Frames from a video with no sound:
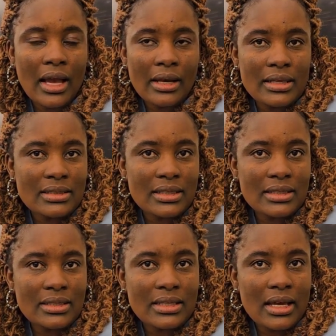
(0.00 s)

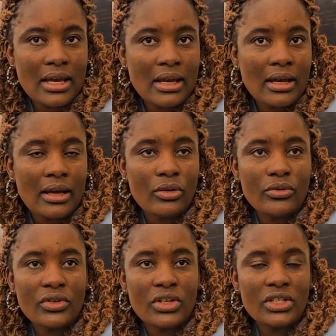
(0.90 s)
Anastasia
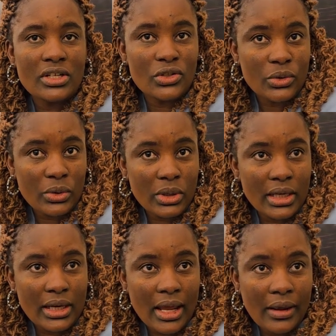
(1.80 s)
Karlovich and
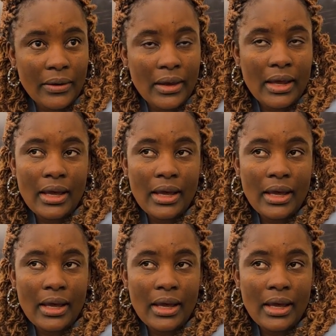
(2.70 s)
Sorokina